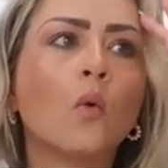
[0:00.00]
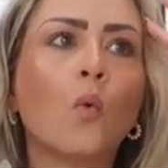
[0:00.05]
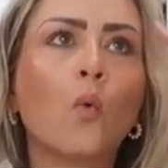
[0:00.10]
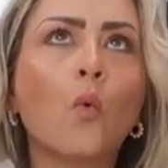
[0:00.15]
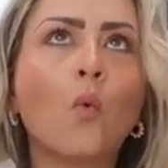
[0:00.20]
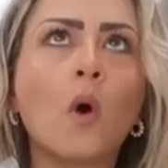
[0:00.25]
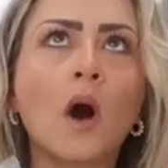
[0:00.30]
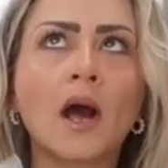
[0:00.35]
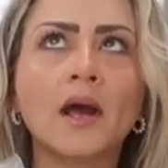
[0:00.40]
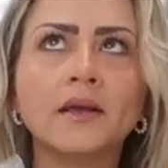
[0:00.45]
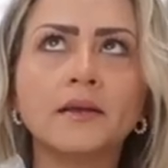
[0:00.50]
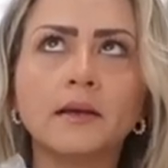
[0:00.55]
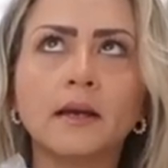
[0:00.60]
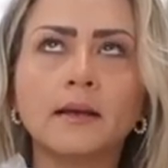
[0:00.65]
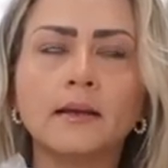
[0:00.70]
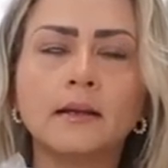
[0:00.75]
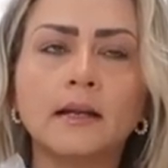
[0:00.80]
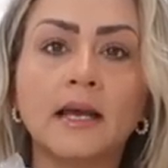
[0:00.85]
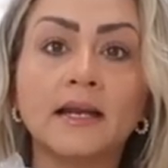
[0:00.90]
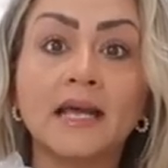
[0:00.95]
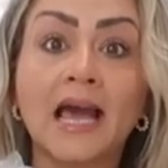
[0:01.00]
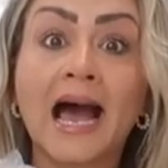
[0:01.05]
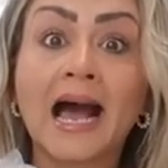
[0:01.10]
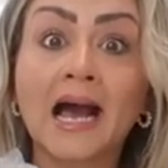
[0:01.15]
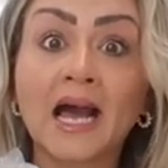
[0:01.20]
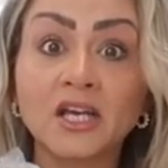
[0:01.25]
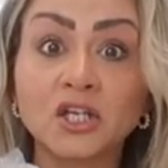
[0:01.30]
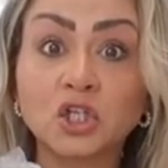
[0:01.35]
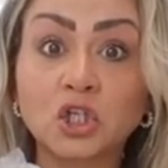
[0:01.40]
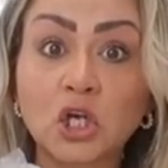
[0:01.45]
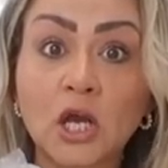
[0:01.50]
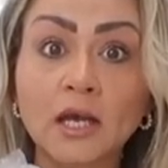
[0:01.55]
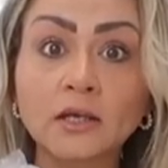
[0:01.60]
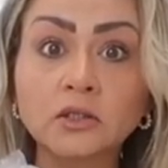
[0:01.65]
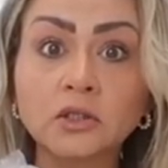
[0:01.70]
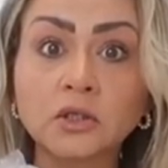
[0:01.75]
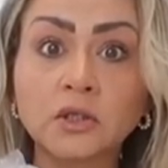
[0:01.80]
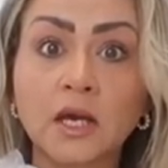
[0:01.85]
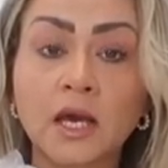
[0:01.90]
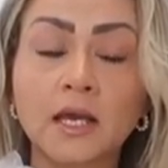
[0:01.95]
Why, Eleni? And I
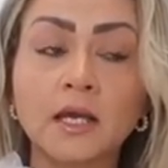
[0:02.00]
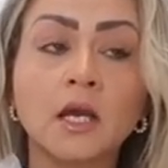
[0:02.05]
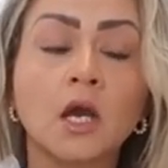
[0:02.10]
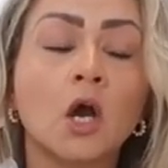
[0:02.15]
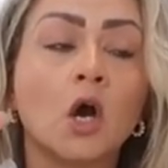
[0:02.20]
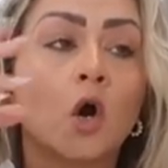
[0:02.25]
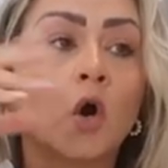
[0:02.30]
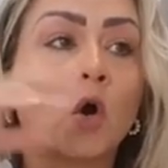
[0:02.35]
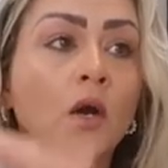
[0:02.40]
checked today,